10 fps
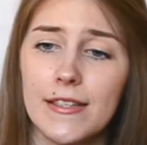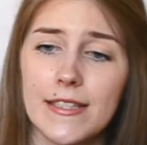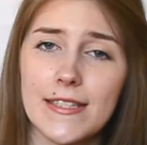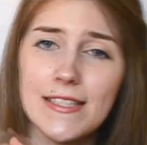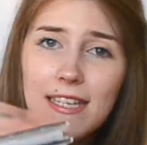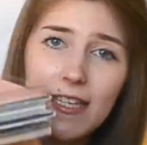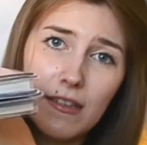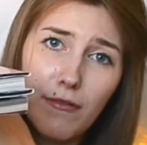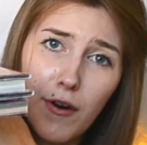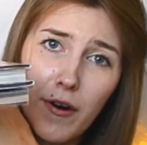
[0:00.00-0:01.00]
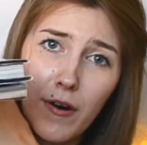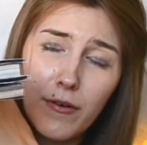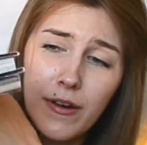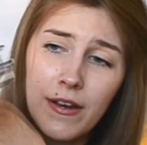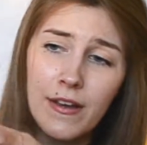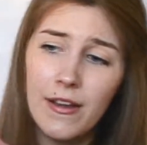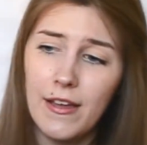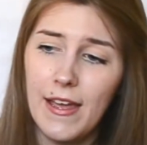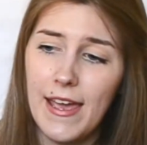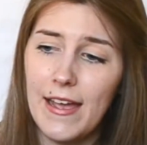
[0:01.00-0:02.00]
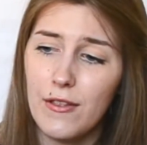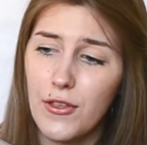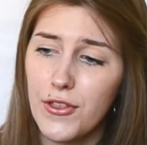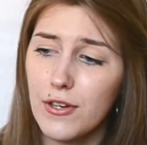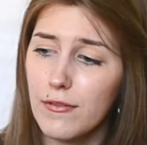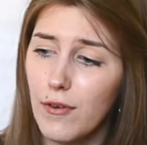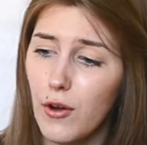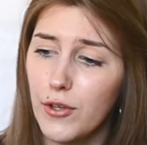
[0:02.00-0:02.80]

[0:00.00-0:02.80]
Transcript: second of all, and third of all,